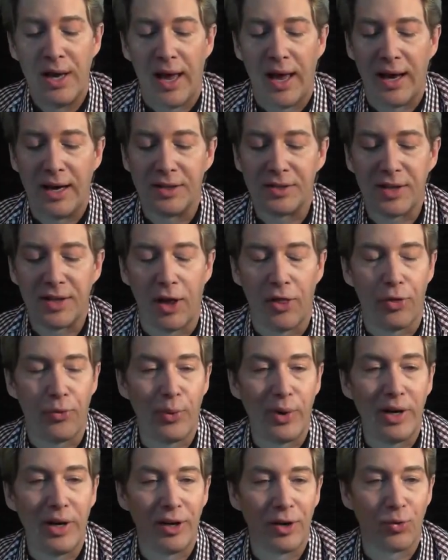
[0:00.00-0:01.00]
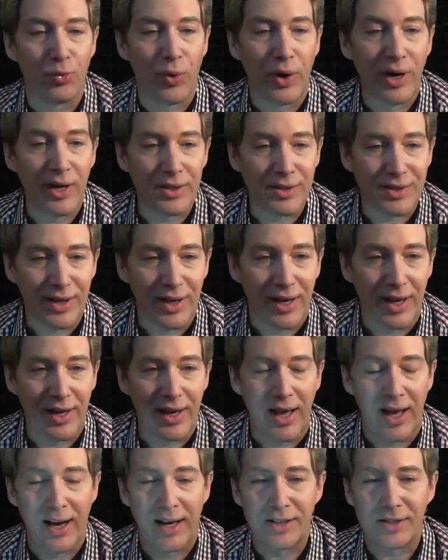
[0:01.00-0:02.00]
And it's got 3 little rings in
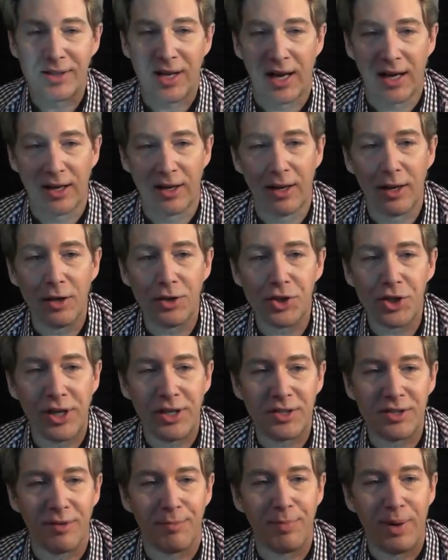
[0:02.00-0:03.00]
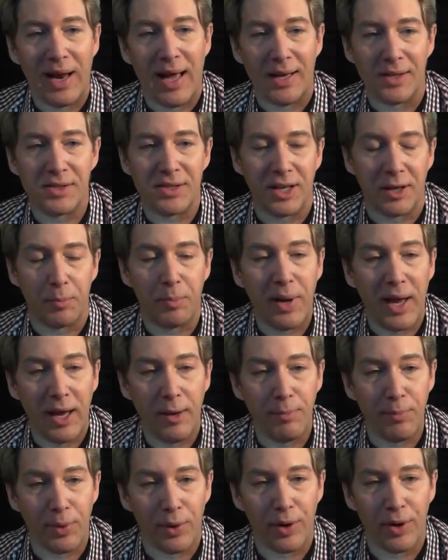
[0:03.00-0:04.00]
it, and it's got little sheets of plastic
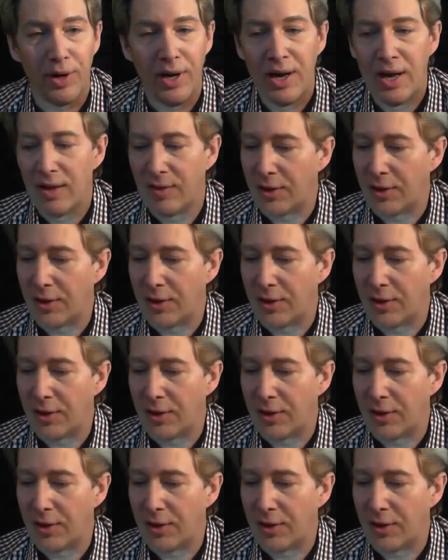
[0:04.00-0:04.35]
paper